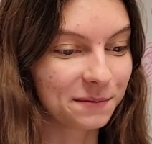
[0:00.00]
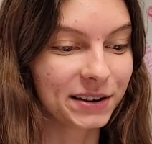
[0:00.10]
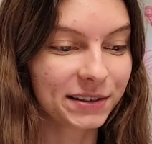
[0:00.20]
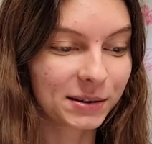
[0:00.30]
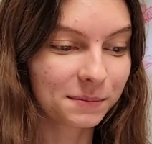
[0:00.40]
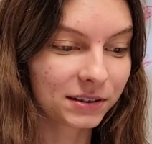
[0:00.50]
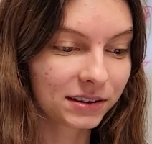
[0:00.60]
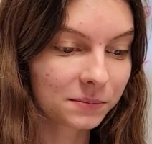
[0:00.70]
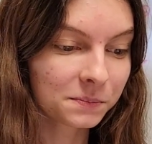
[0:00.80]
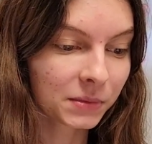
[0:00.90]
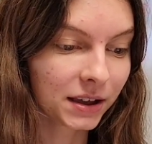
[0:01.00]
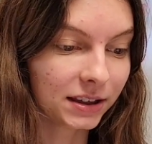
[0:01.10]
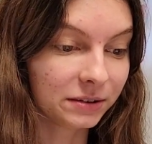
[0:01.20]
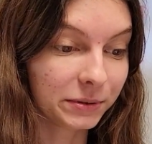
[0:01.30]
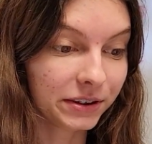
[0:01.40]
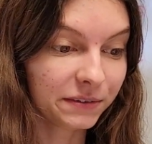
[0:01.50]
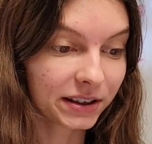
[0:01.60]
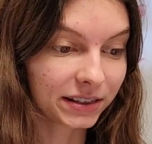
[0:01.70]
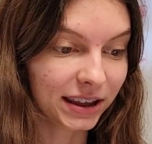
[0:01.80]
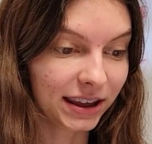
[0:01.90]
rhythms, and
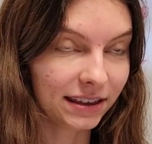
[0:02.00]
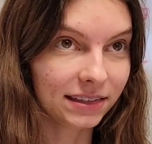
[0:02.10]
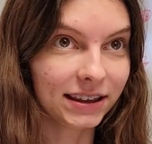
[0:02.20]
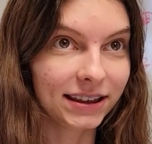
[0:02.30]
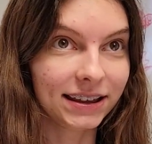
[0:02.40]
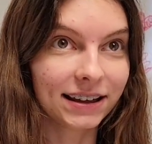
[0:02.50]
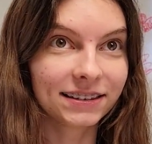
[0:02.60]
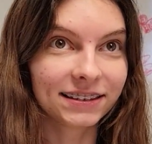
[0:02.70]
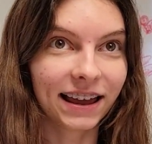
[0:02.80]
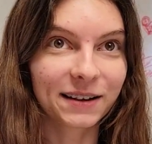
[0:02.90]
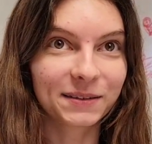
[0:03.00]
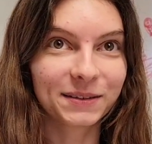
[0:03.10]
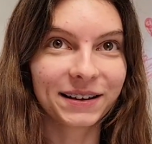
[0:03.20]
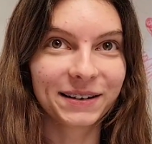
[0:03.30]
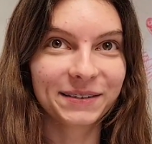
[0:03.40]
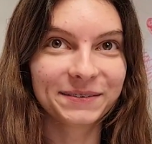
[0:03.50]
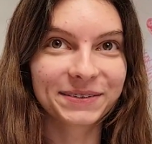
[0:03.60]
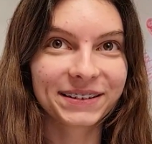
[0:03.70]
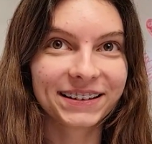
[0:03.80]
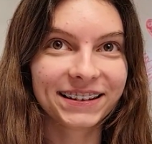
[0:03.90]
specifically the cycle
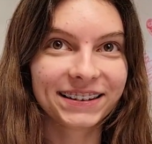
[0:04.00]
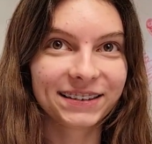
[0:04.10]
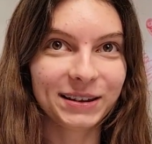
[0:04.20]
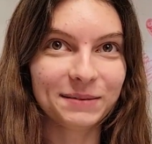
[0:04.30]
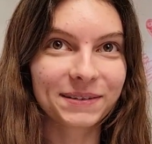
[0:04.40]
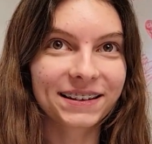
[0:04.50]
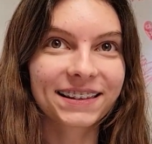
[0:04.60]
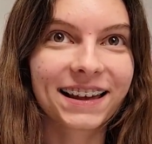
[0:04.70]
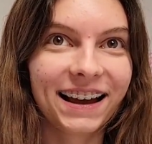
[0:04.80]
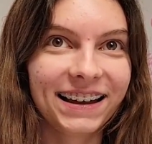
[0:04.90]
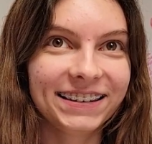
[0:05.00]
of sleep. Hi